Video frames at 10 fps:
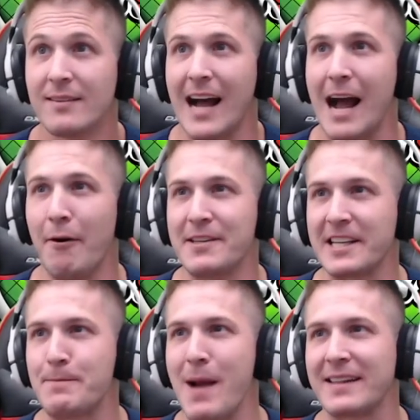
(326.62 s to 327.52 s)
I was
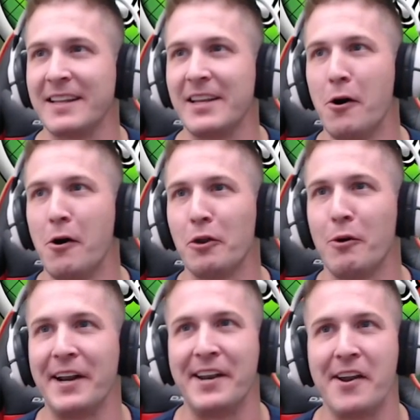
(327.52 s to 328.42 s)
expecting the old
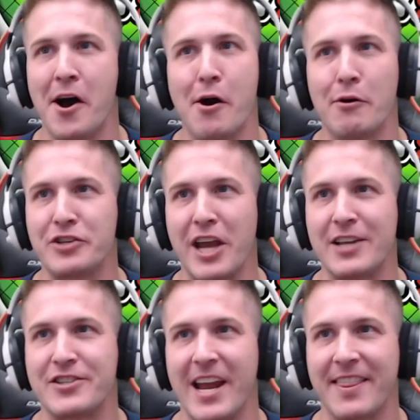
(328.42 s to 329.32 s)
one. No,
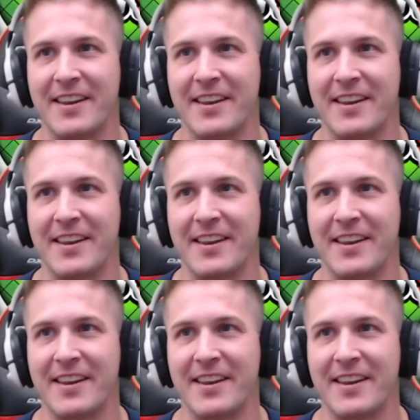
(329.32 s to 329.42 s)
JJ, the